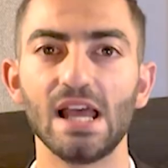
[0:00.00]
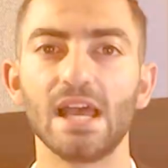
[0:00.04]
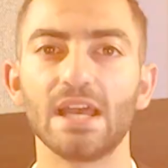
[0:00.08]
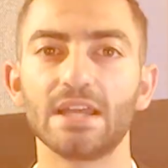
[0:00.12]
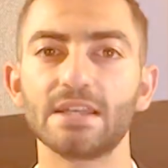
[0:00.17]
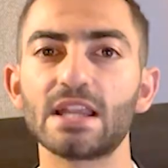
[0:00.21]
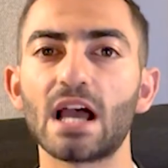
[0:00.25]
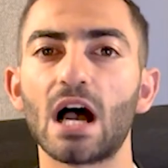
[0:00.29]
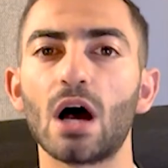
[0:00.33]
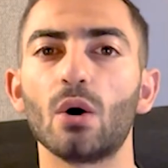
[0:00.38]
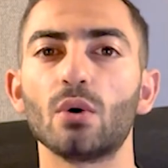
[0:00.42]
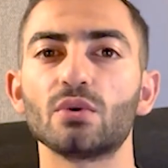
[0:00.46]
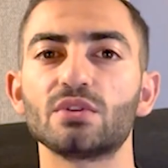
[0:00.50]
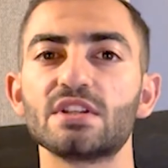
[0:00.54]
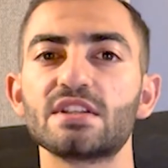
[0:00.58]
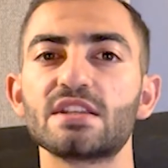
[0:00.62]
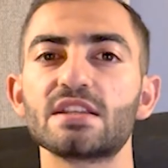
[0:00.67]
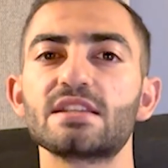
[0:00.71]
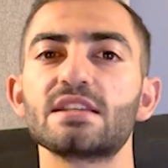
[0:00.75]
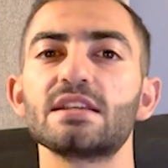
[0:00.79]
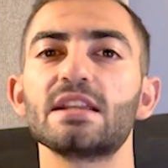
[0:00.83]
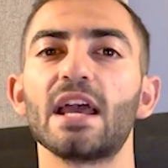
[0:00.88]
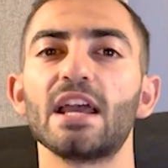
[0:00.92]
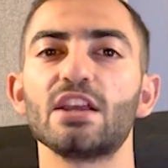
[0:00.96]
Now, this
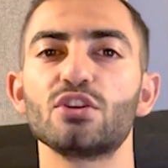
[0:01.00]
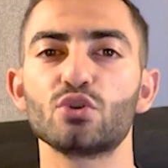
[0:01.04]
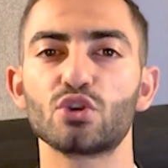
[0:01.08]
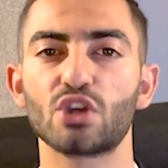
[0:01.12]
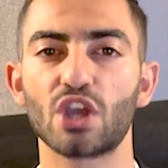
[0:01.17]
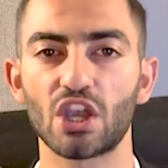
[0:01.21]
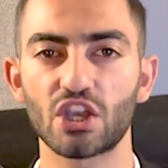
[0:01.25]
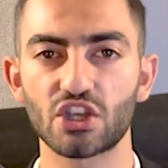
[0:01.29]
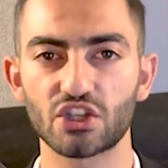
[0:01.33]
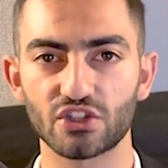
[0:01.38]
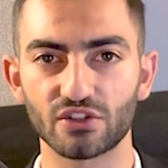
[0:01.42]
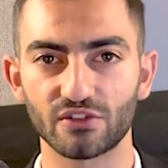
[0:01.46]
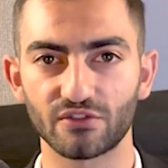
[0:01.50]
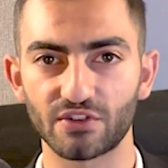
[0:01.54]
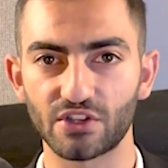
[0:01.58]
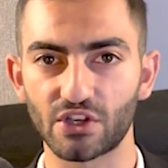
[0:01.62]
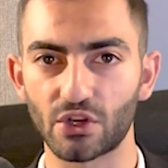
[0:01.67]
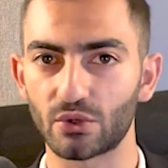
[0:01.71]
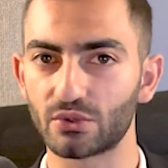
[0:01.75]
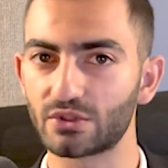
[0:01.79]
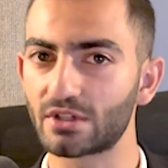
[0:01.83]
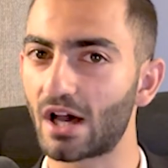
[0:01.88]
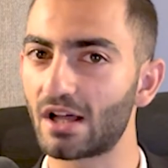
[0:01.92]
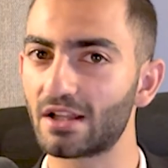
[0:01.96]
is an educational
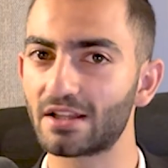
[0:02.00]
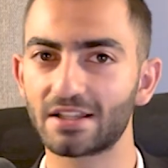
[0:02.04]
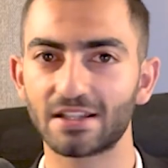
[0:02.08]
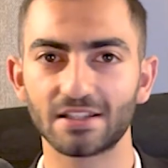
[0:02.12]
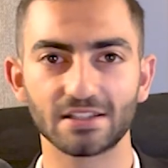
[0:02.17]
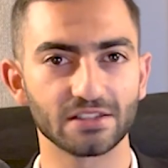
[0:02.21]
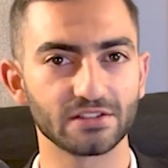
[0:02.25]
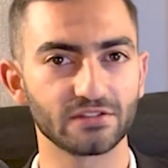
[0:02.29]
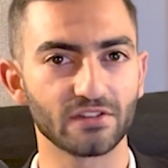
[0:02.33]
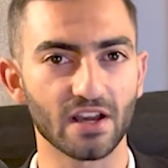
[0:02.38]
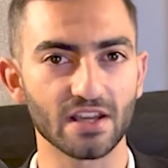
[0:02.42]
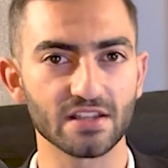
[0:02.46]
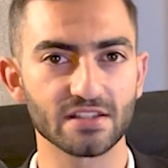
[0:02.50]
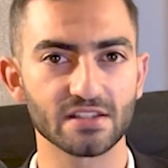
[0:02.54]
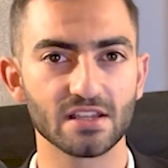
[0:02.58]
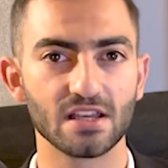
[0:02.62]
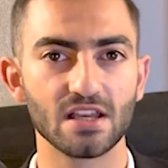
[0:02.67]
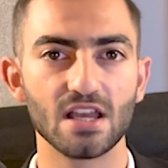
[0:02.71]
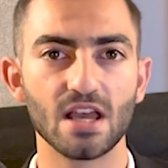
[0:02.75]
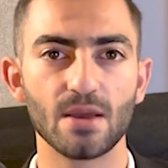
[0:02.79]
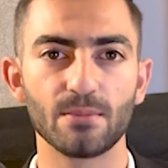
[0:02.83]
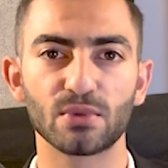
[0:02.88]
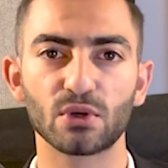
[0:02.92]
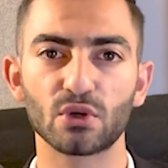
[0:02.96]
video, not legal advice,
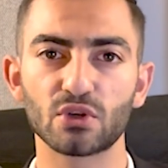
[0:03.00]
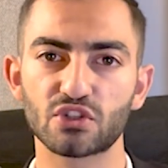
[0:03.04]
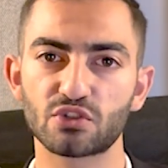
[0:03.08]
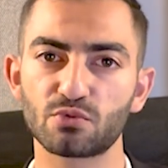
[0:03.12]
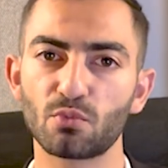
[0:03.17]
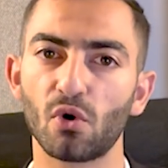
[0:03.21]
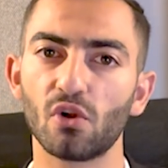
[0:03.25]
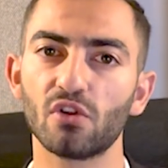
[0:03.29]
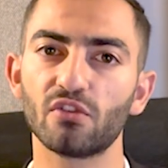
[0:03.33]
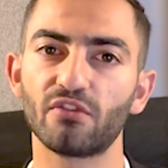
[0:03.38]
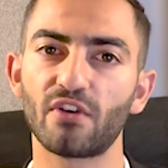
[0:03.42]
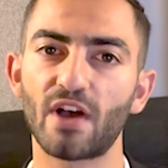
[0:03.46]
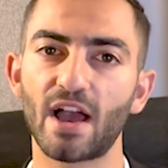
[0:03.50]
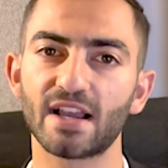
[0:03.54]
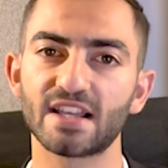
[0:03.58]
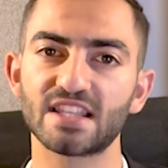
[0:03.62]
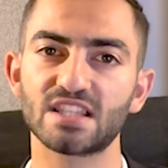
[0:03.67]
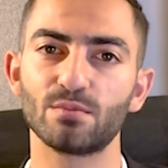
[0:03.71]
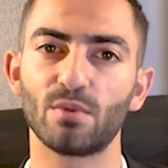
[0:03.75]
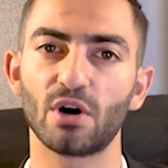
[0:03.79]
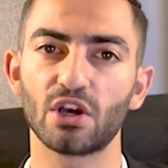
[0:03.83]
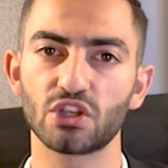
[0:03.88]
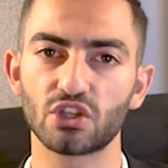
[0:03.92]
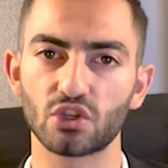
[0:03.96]
because small facts
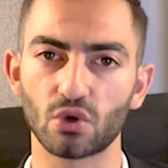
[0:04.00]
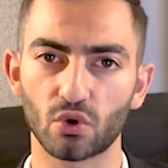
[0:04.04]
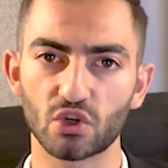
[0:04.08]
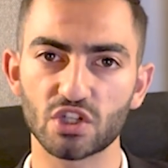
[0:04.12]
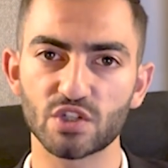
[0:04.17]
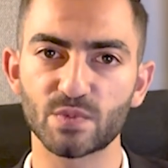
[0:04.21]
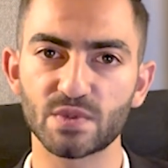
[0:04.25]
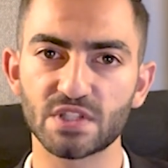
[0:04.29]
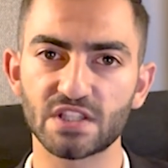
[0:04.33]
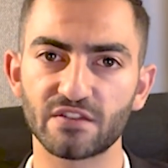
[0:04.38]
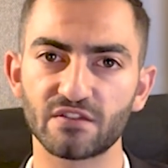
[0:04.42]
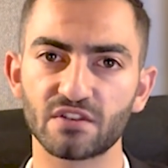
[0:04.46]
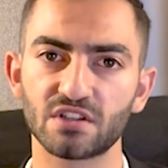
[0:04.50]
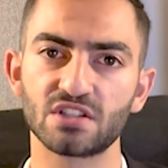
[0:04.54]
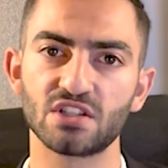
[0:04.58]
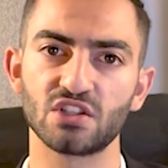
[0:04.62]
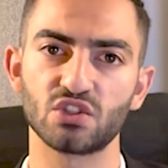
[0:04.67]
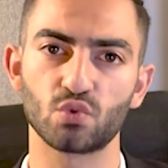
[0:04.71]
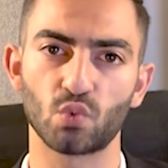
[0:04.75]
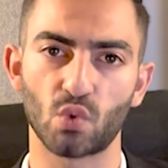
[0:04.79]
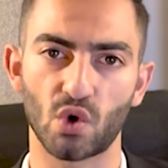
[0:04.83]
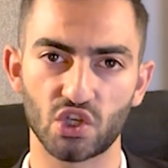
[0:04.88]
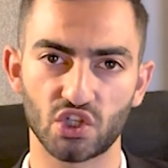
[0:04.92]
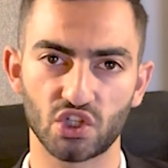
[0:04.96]
about your specific
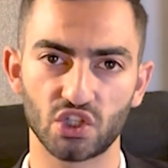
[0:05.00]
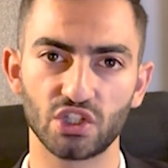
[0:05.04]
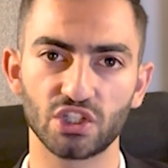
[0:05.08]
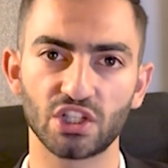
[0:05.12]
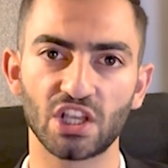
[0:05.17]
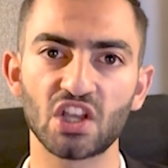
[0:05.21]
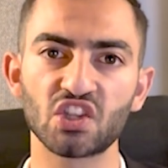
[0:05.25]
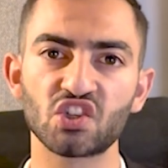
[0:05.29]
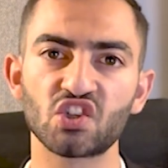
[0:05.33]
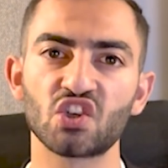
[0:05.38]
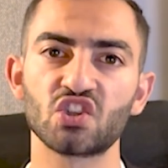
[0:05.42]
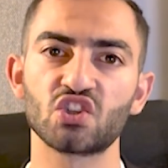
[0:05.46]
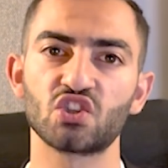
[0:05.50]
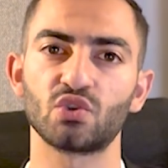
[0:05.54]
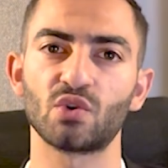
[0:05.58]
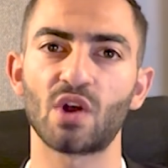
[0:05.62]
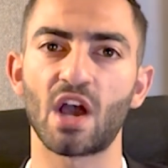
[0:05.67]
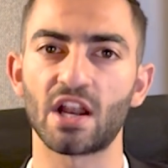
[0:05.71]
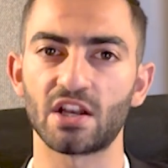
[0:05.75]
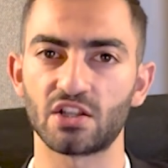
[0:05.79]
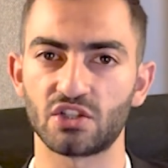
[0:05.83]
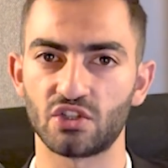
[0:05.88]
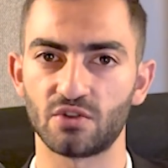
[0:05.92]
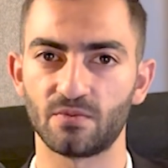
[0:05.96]
situation can change
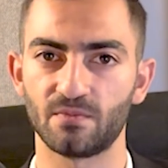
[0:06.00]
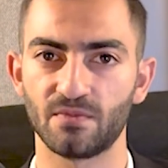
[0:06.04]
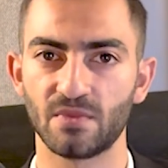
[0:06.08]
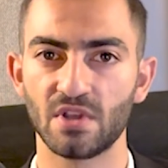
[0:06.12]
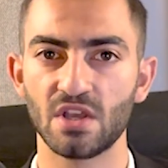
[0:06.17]
strategy.